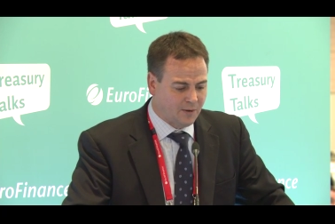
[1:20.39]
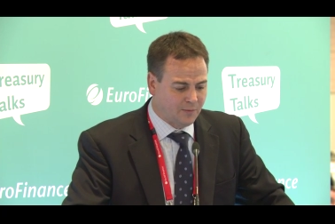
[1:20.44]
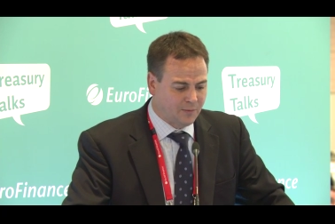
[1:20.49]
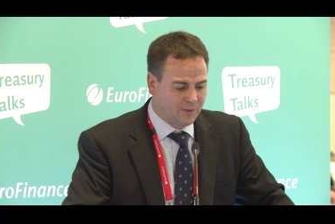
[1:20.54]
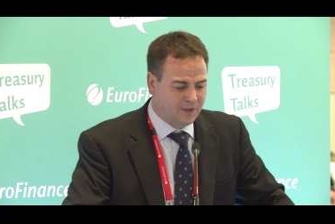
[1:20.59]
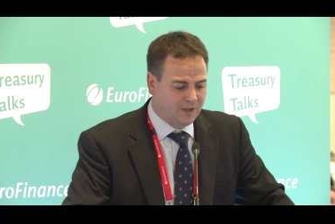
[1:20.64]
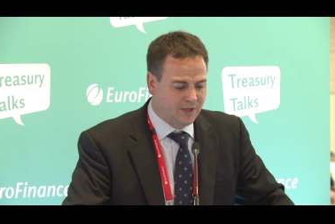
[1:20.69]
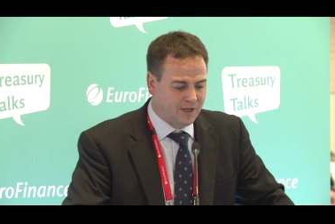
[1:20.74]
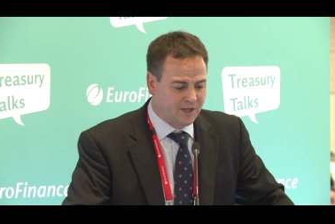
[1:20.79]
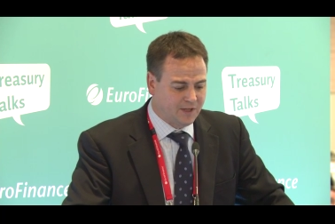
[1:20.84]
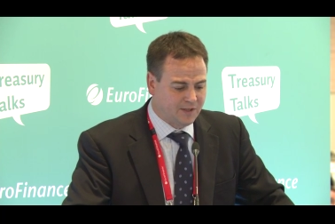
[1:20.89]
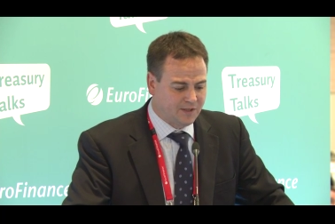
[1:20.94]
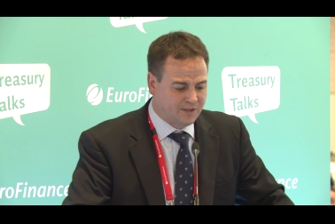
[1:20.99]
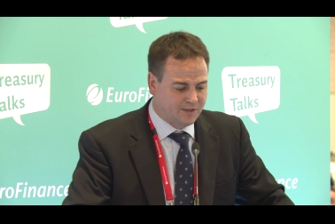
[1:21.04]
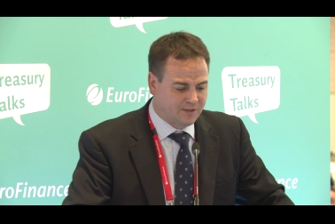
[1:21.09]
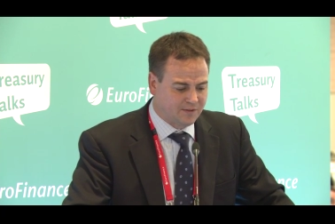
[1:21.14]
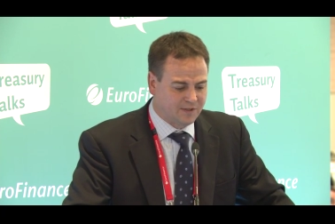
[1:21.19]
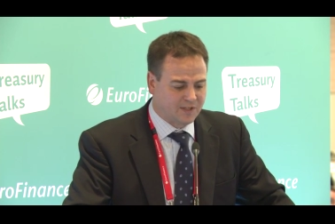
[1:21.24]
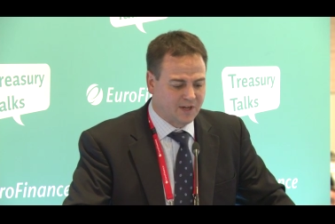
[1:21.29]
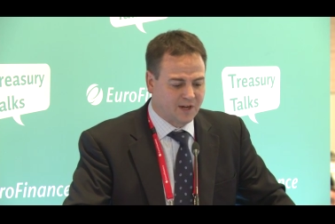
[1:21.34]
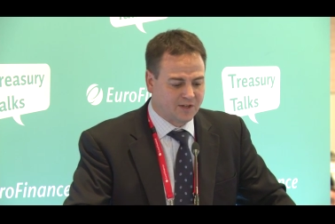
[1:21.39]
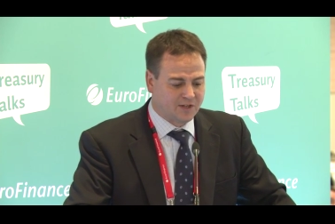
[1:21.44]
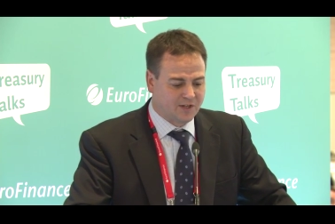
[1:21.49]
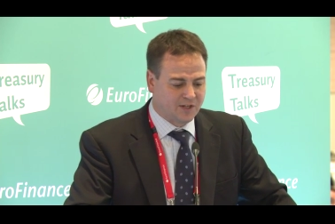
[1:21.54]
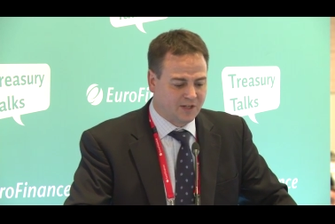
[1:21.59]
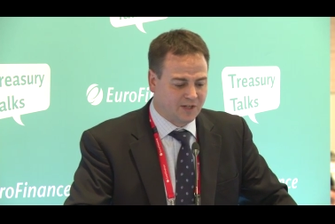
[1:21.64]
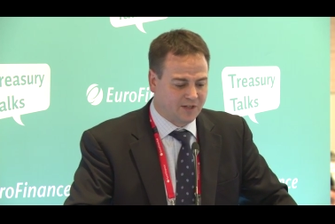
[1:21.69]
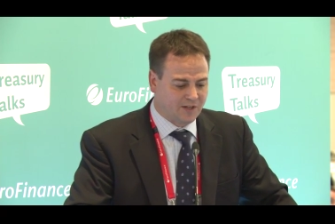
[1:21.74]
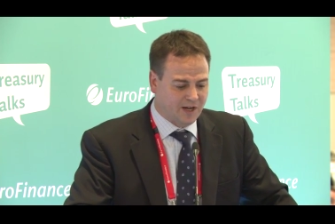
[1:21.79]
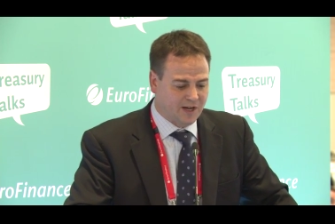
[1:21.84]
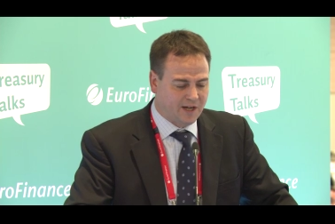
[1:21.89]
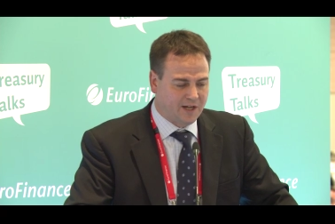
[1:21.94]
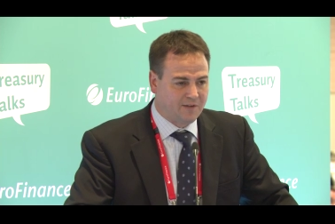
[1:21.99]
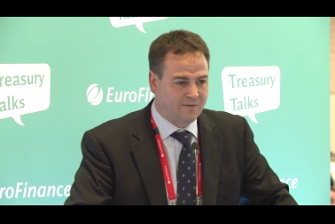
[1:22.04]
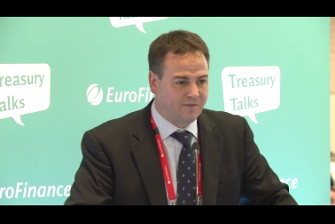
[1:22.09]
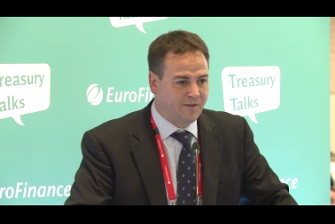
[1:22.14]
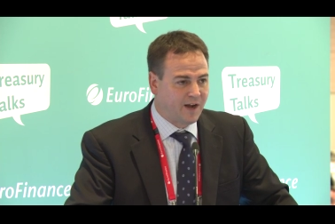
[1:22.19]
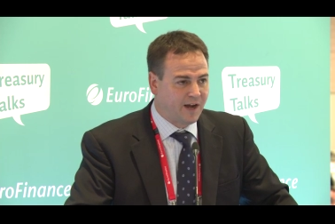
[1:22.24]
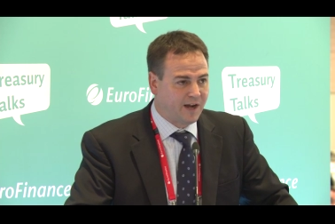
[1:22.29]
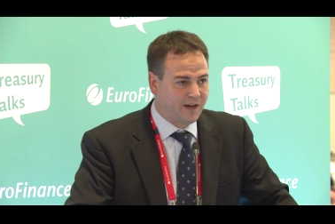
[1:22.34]
released Section
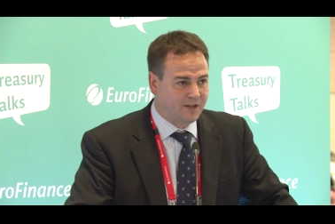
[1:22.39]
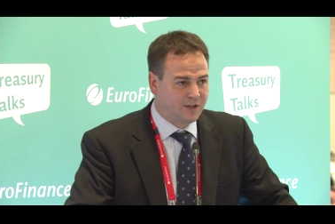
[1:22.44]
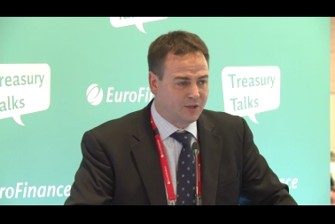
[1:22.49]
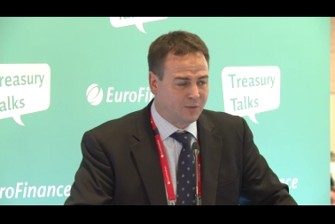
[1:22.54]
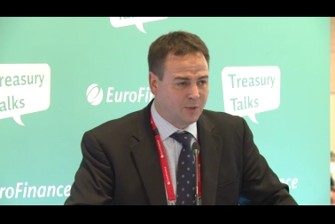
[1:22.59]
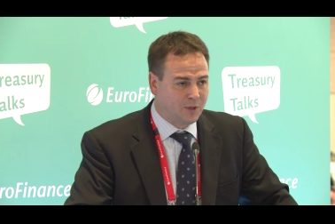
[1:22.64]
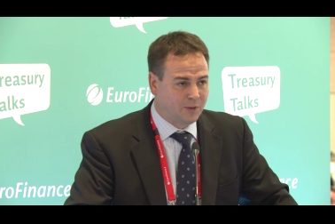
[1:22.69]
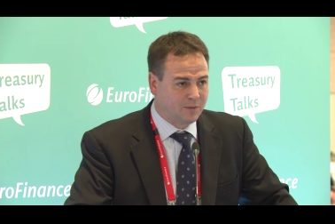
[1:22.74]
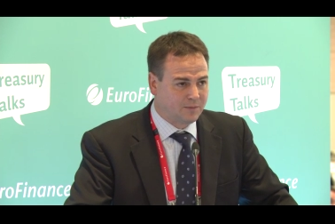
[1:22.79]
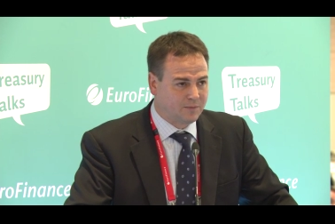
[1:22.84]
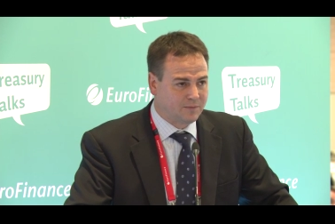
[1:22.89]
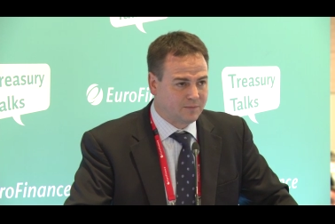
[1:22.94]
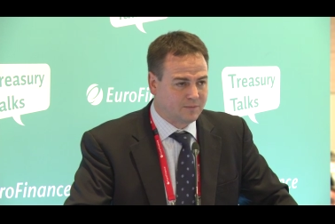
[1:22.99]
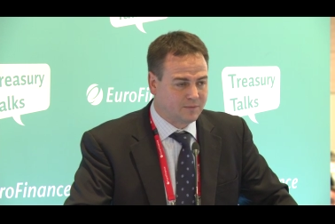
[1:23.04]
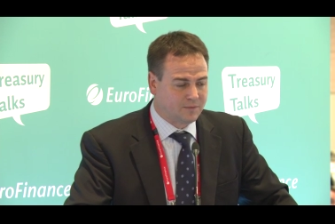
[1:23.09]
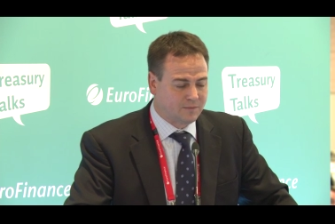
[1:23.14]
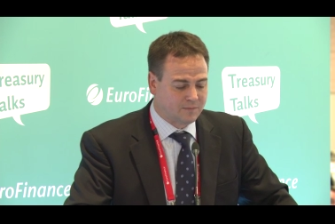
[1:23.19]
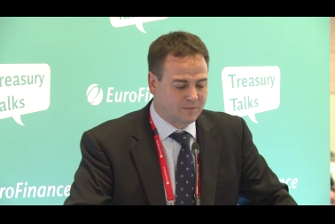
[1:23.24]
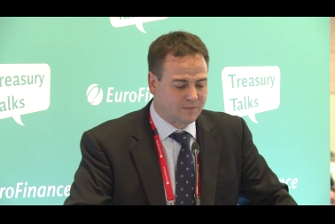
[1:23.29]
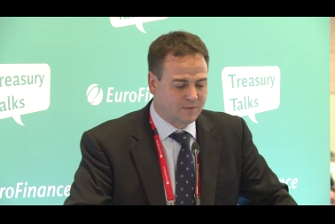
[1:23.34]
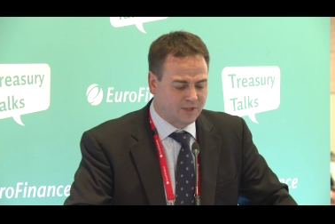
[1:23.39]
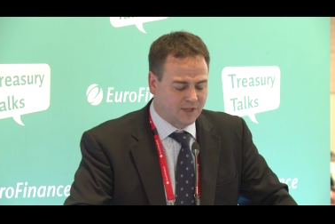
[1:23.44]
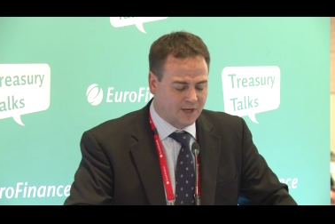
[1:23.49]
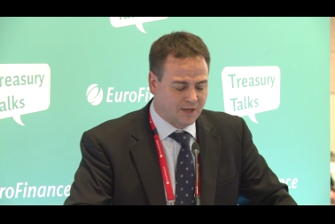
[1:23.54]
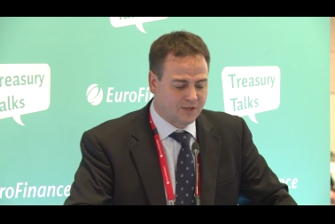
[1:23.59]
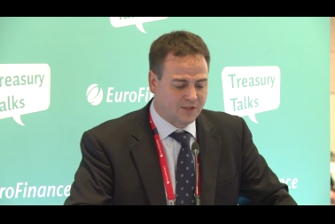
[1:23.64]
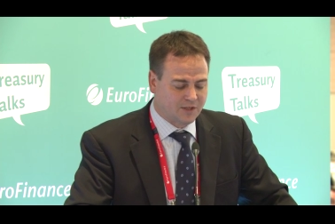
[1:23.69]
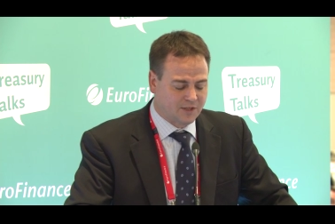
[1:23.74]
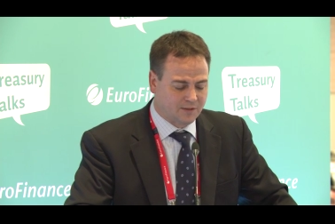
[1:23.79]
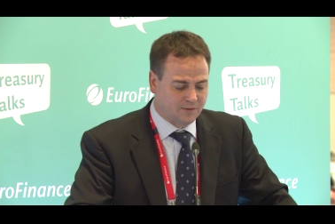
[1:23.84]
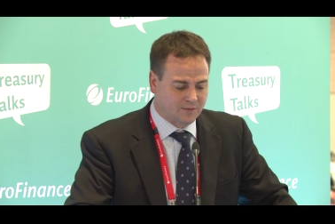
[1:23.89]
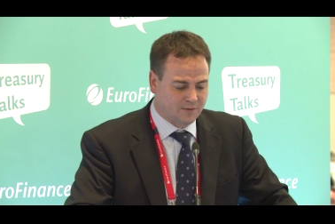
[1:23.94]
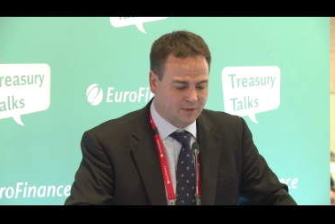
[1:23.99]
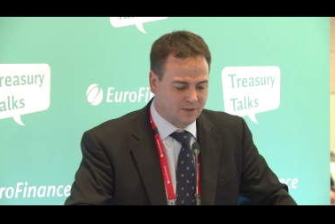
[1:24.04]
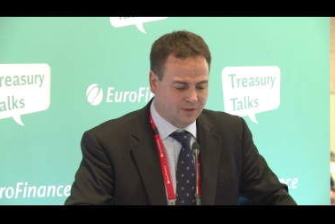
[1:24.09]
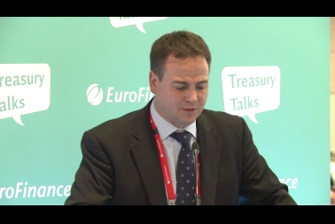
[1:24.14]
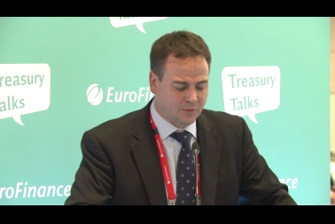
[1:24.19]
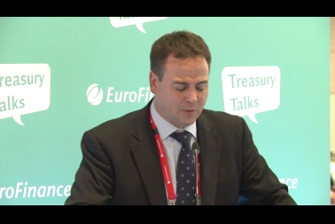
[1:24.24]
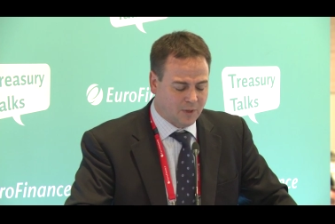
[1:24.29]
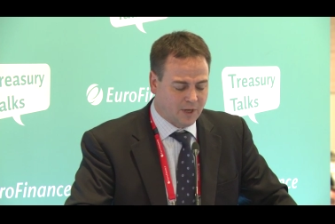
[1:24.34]

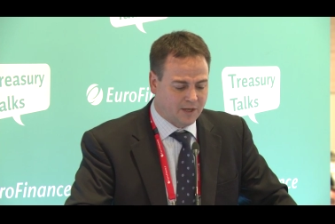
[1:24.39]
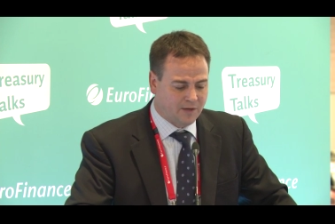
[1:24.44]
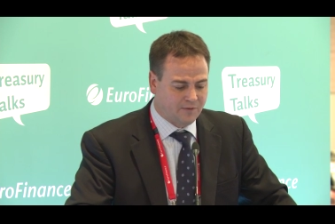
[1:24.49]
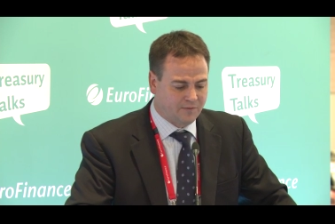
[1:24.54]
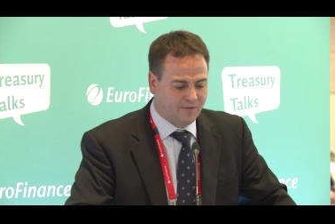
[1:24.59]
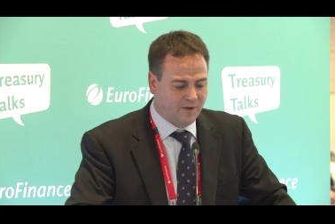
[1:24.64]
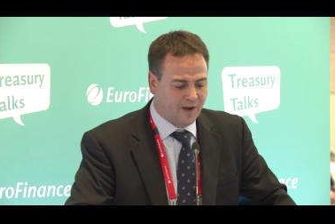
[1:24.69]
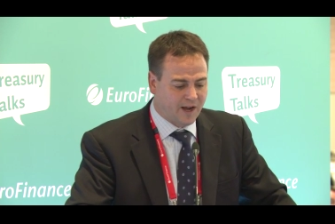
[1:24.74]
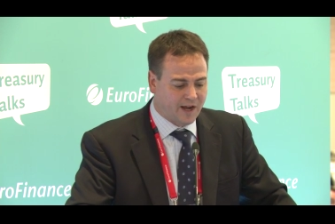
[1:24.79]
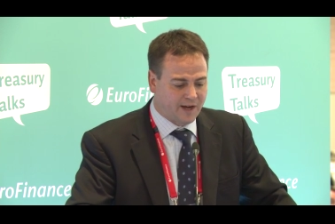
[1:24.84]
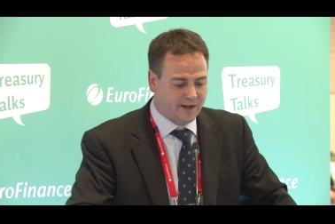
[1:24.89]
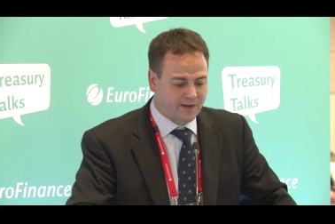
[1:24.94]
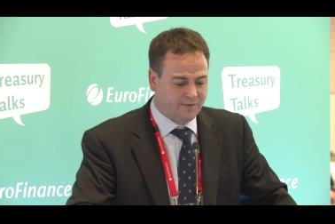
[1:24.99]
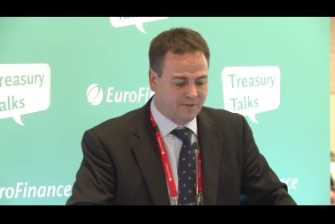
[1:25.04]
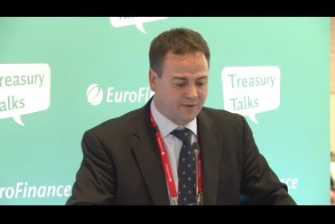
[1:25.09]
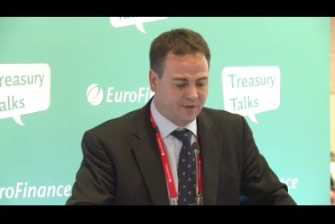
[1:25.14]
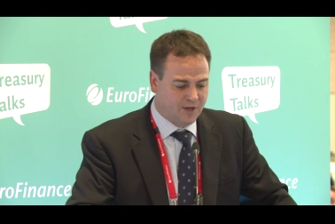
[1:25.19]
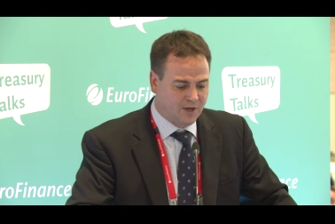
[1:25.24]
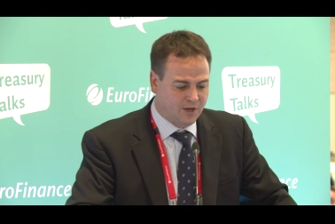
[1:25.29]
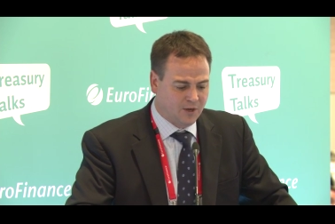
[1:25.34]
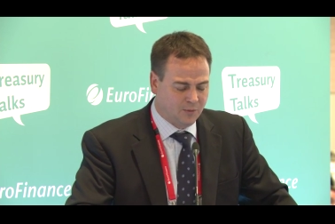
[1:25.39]
385,